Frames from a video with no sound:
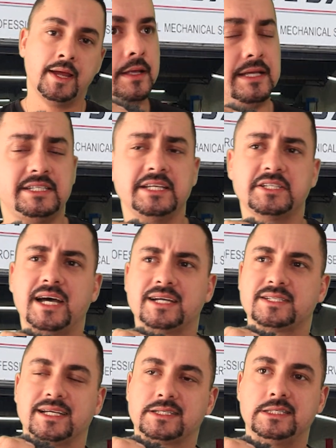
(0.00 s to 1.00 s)
He says, now
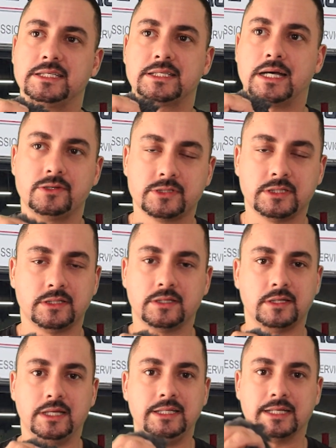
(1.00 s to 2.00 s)
it's like
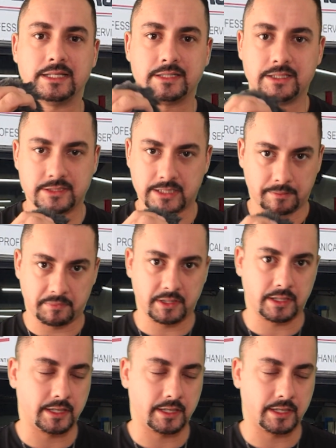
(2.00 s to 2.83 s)
6,800 and something.